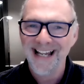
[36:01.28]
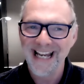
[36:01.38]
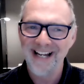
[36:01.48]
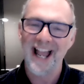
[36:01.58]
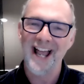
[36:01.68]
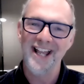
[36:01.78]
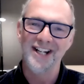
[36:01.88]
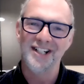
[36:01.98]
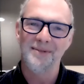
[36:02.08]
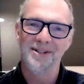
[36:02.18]

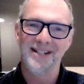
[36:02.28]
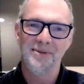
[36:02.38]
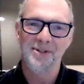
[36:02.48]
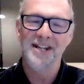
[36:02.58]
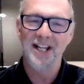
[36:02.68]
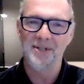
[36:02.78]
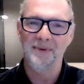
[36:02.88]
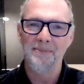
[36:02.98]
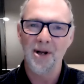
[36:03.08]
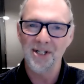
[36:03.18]
engaged. It was it was next to
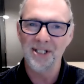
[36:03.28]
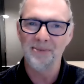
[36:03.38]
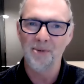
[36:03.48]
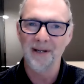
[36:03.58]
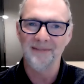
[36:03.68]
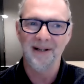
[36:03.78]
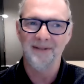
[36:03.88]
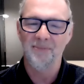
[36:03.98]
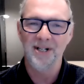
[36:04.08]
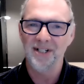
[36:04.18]
impossible, but but
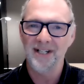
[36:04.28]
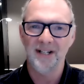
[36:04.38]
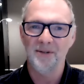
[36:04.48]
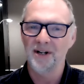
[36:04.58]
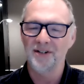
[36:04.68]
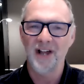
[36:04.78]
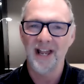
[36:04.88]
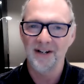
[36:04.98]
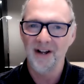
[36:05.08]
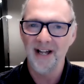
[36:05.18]
we just had to work day
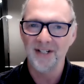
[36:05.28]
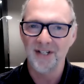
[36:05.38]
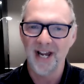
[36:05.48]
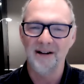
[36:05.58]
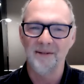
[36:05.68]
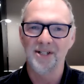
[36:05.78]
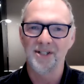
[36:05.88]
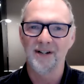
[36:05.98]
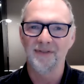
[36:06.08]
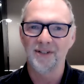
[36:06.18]
and night, Jay and
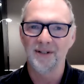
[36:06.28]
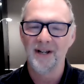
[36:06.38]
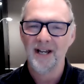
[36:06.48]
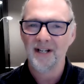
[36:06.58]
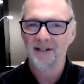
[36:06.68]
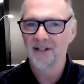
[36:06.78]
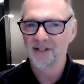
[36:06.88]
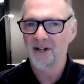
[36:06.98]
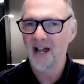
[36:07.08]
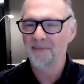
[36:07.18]
myself, to to
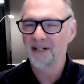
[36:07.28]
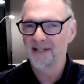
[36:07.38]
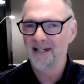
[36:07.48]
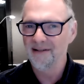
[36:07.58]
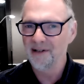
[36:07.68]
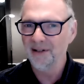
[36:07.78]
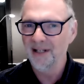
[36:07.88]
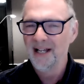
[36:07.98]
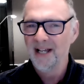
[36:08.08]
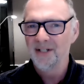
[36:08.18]
design material
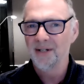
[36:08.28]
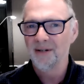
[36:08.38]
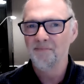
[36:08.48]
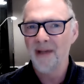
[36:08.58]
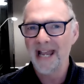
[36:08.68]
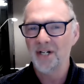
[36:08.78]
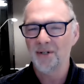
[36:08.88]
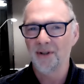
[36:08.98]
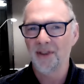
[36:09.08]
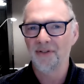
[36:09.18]
to make make
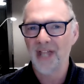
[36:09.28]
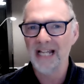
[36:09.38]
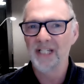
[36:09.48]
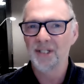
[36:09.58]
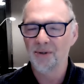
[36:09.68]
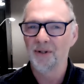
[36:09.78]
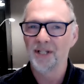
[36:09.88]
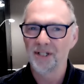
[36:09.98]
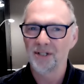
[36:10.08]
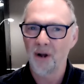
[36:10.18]
sure that they saw
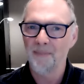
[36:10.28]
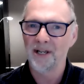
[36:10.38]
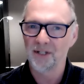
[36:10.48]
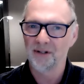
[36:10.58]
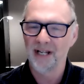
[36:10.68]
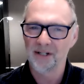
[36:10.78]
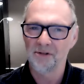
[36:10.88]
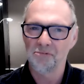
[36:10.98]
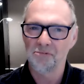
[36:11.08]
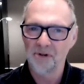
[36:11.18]
this topic as, as a
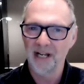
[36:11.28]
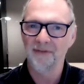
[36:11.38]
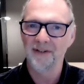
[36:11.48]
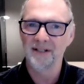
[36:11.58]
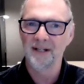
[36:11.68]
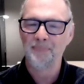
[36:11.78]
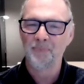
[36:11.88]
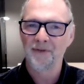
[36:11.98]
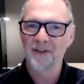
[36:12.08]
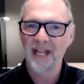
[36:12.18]
relevant
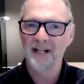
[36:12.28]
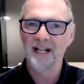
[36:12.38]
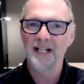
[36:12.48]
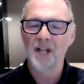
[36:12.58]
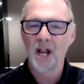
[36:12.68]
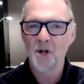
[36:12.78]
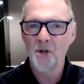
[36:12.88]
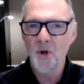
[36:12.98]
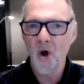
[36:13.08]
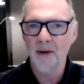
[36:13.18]
for their needs,
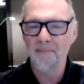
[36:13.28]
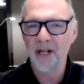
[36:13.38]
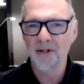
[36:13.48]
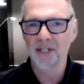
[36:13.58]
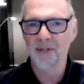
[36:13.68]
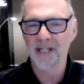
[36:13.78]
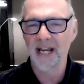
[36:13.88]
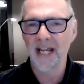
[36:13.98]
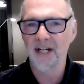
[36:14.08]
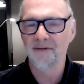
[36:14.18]
not because there was an
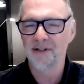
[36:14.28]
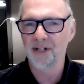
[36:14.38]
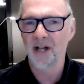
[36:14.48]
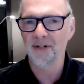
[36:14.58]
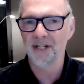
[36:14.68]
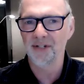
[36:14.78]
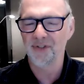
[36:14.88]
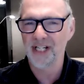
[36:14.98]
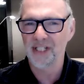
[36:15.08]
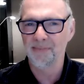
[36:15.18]
end of result
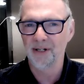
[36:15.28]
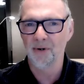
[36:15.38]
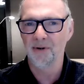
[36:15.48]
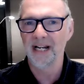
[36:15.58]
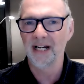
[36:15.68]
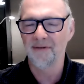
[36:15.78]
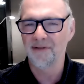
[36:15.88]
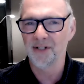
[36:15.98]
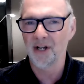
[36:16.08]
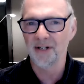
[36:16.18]
assessment or an end of
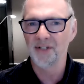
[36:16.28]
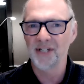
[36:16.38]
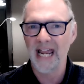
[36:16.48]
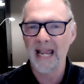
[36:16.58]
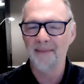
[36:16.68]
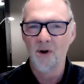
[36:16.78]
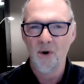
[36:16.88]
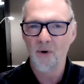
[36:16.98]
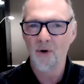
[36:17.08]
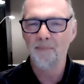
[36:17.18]
result exam
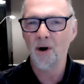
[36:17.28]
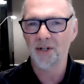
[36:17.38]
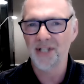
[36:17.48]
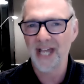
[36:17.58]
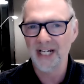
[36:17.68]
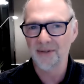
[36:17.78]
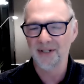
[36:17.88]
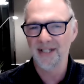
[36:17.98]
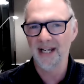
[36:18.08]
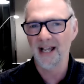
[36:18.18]
or a box they had to
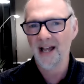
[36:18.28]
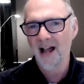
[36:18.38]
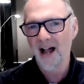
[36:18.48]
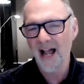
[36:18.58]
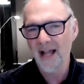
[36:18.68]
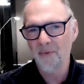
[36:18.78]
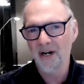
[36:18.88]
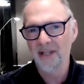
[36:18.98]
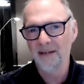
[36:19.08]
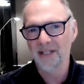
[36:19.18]
tick. I
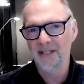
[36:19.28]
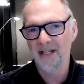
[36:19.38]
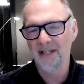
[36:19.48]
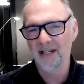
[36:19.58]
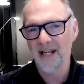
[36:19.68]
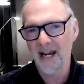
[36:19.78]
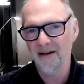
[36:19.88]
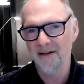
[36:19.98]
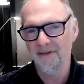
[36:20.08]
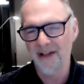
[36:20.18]
wanted them to see the
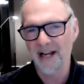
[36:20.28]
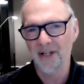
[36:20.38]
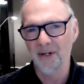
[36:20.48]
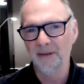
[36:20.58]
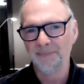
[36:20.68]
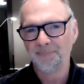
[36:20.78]
inherent value